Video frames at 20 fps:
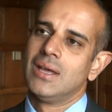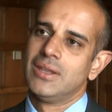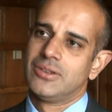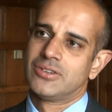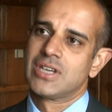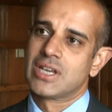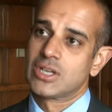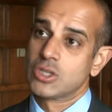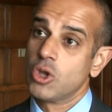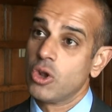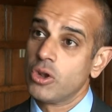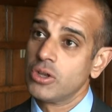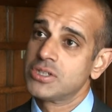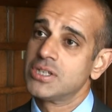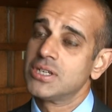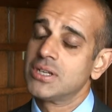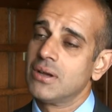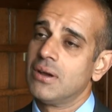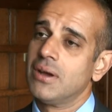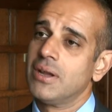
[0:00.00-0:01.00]

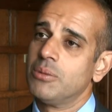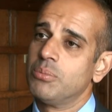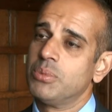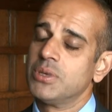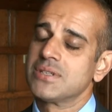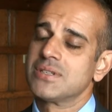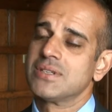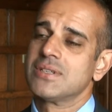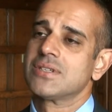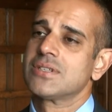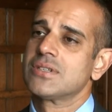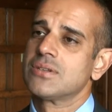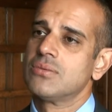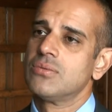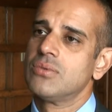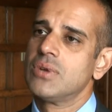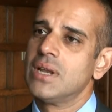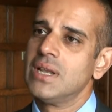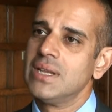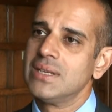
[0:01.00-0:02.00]
technology kind of business to
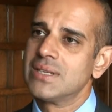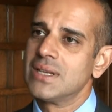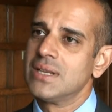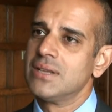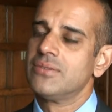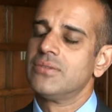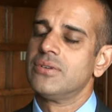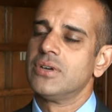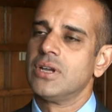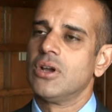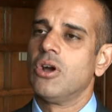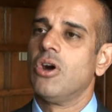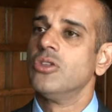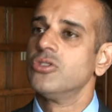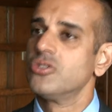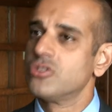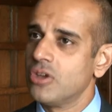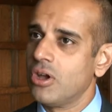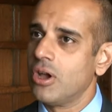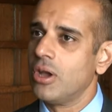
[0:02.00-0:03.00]
really deliver it on
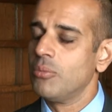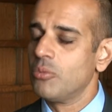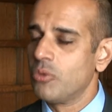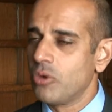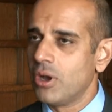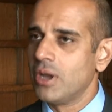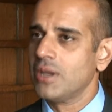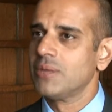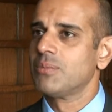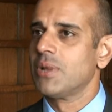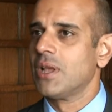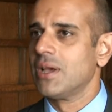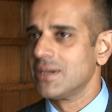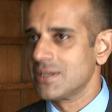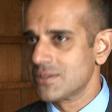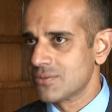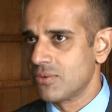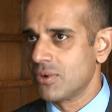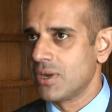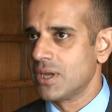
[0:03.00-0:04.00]
time, right
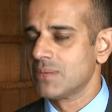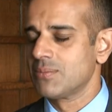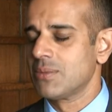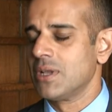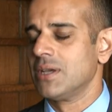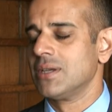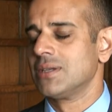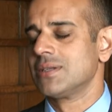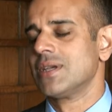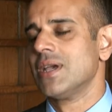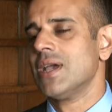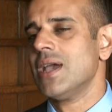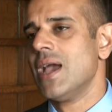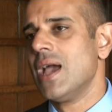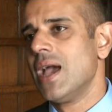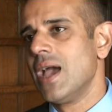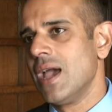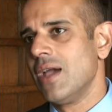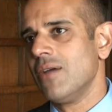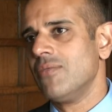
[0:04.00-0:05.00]
place,
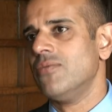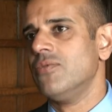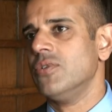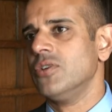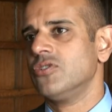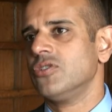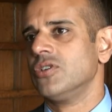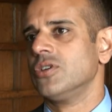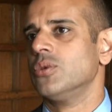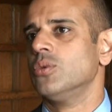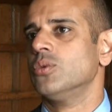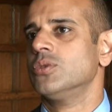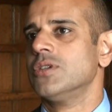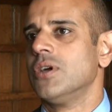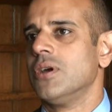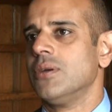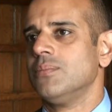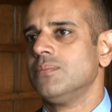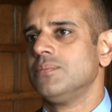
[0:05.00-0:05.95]
every single time.